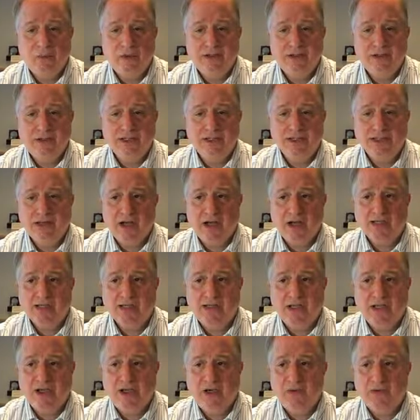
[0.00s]
discuss the
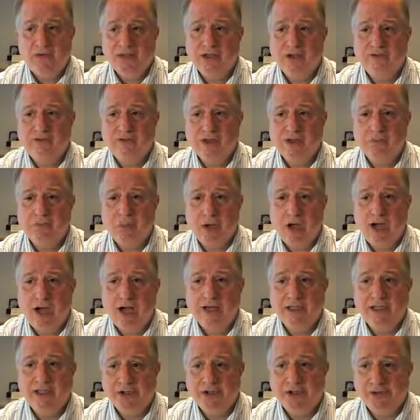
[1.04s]
use of combined
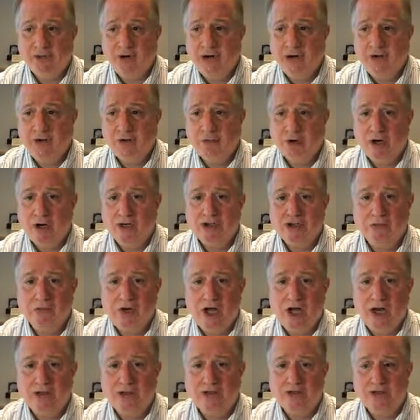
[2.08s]
intracranial pressure
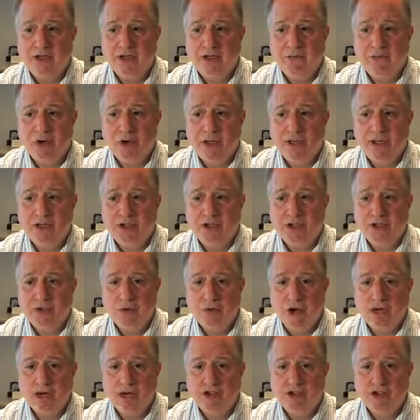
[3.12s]
monitoring and brain tissue
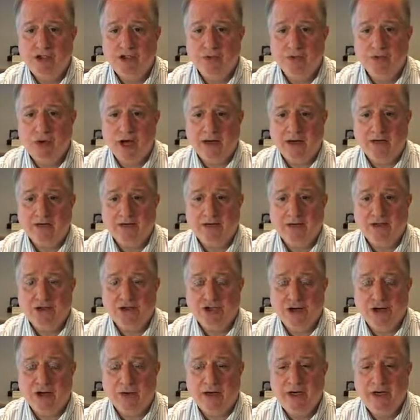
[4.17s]
oxygen monitoring.
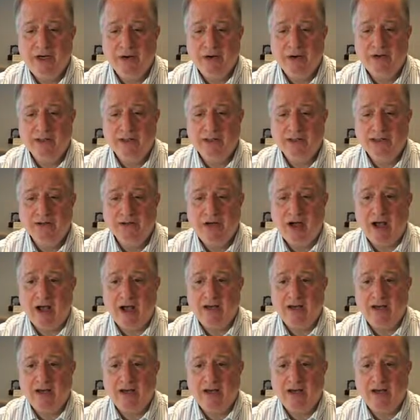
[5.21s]
Shown here in this slide,